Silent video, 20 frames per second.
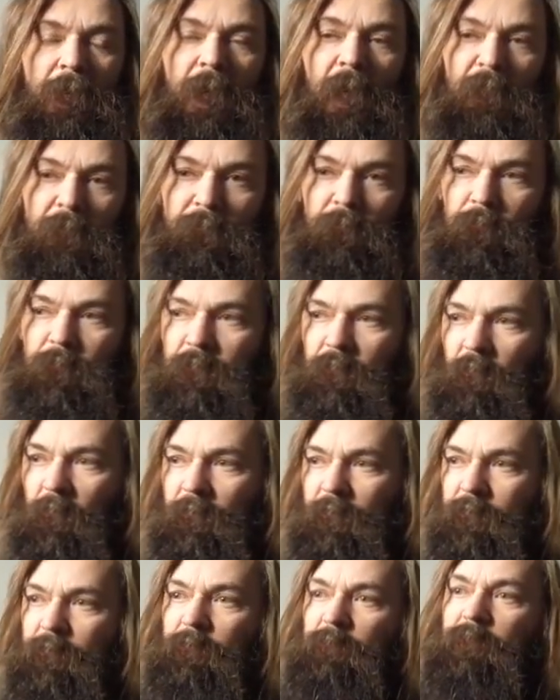and you've also got
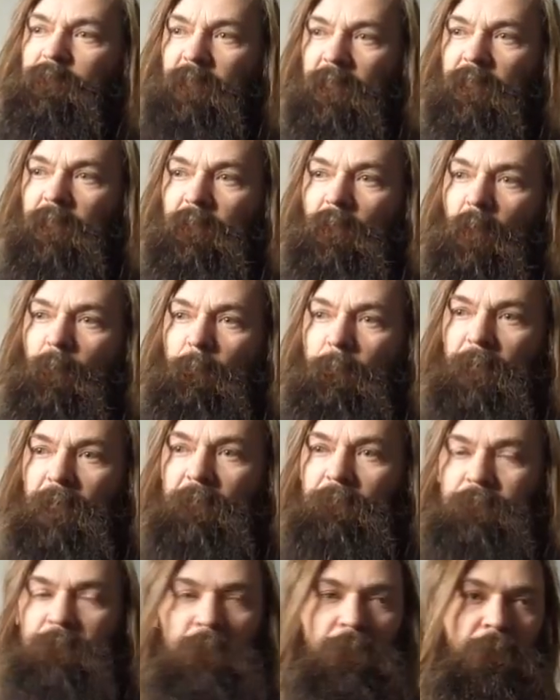this new sticky
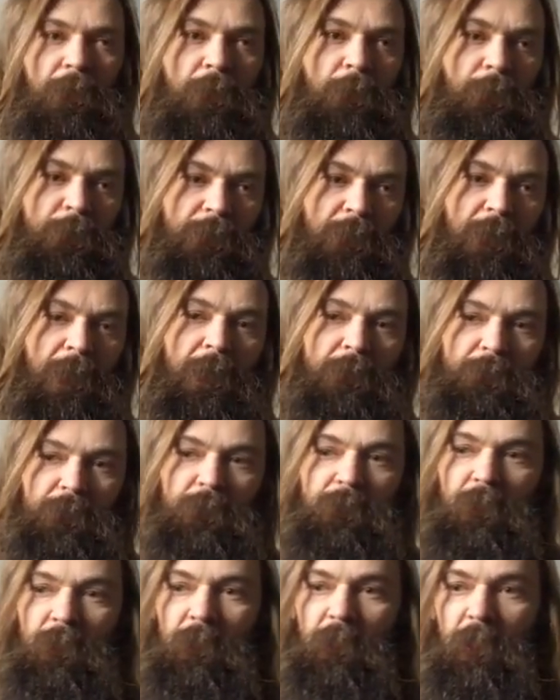compound which allows you
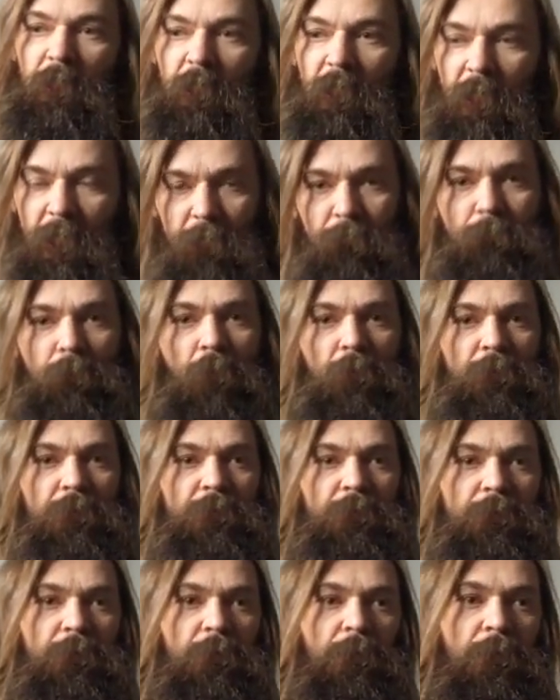to hit
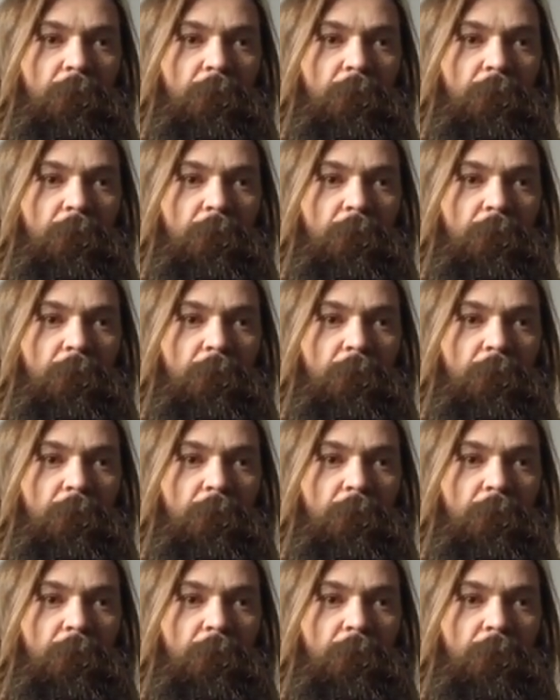rocks